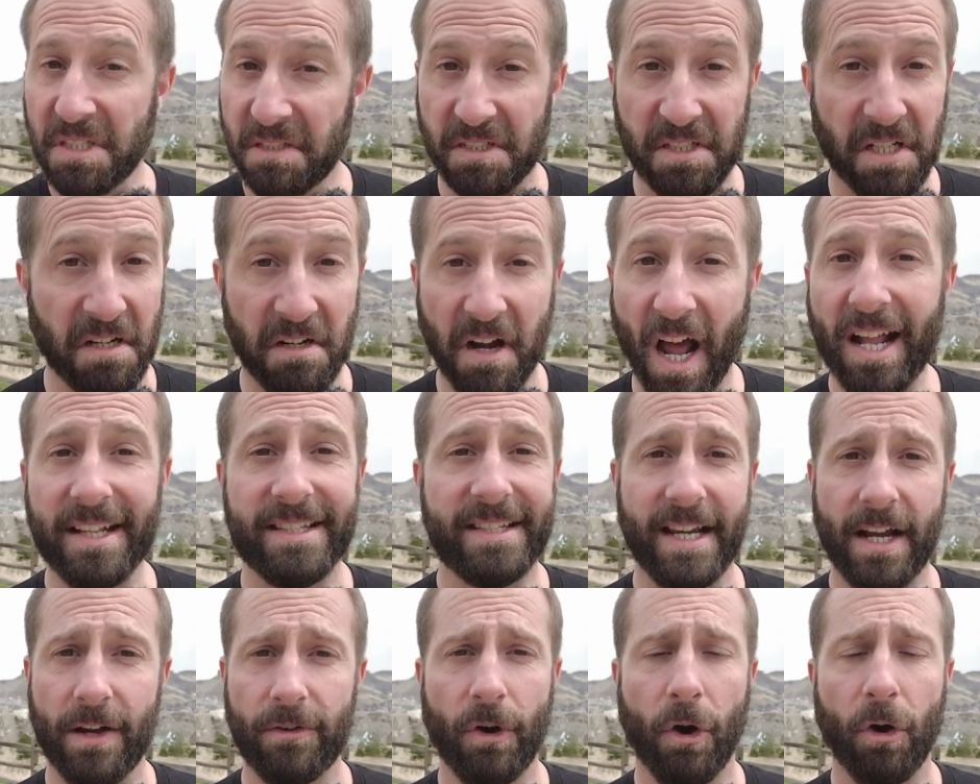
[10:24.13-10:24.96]
to not
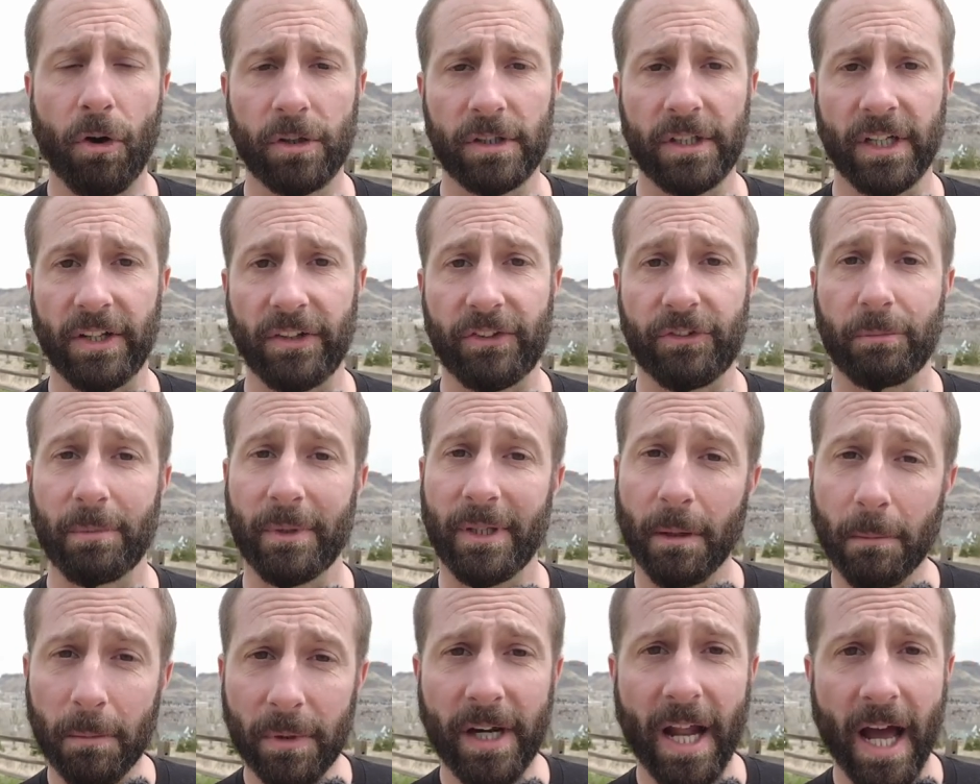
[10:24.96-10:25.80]
sound heartless, but
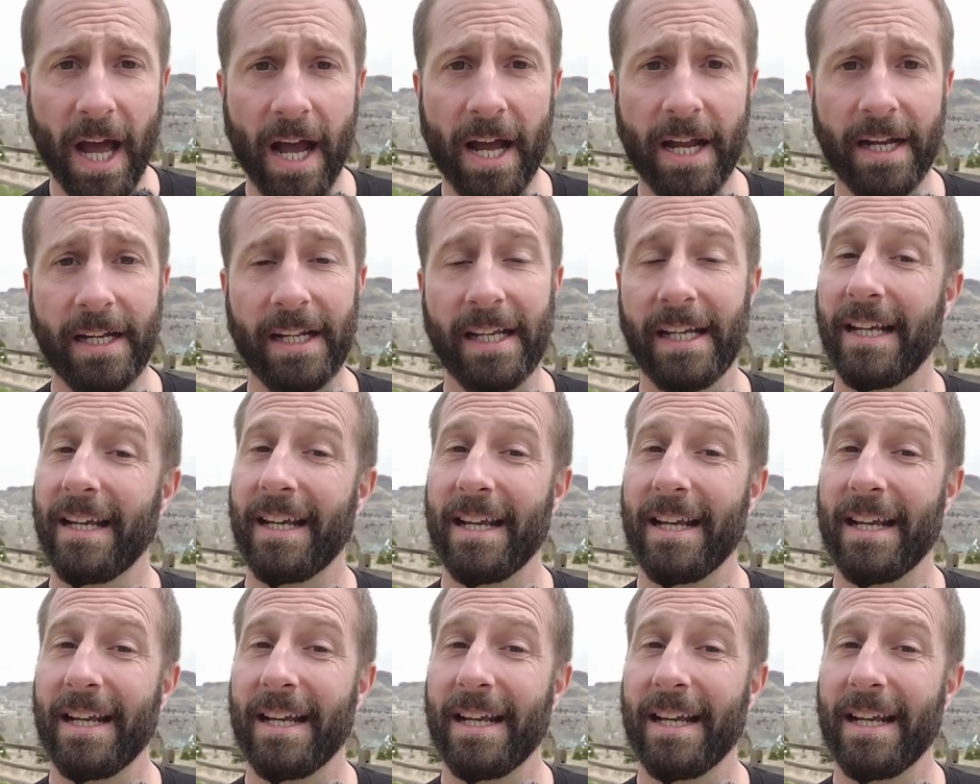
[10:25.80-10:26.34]
number nine